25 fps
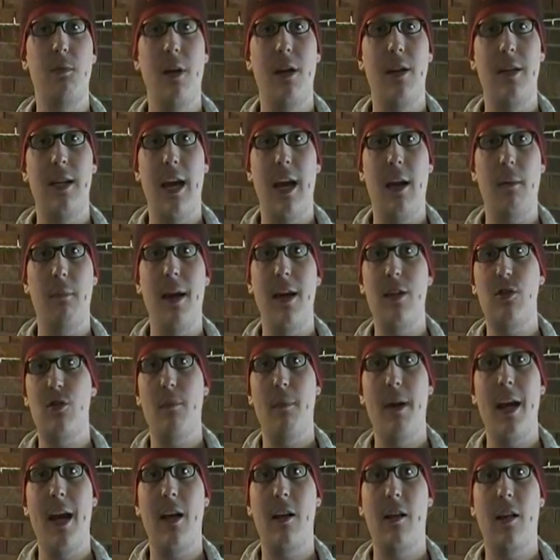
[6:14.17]
six-man tag match
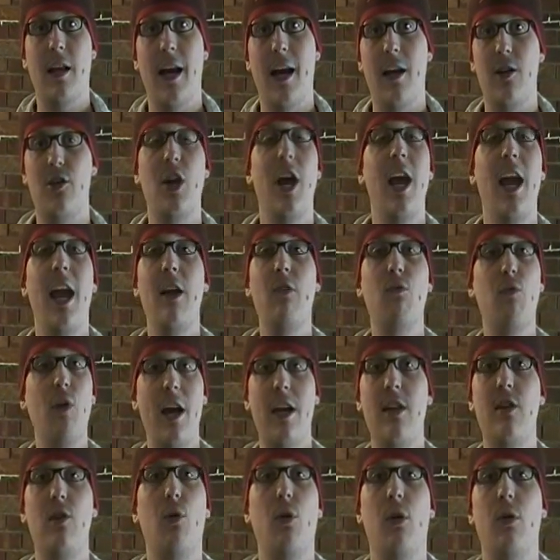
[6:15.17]
at Backlash, and
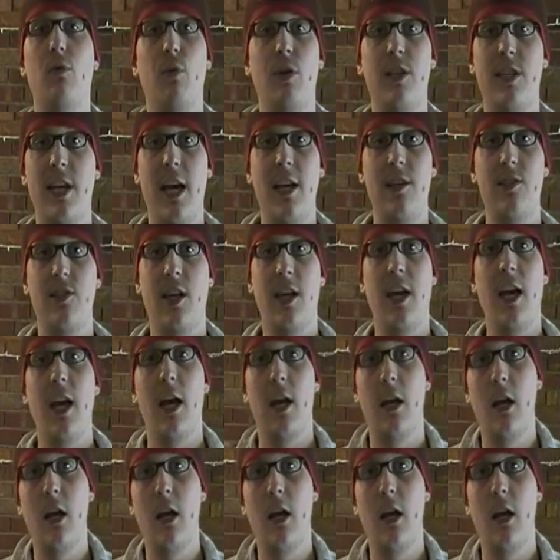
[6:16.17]
Randy Orton retains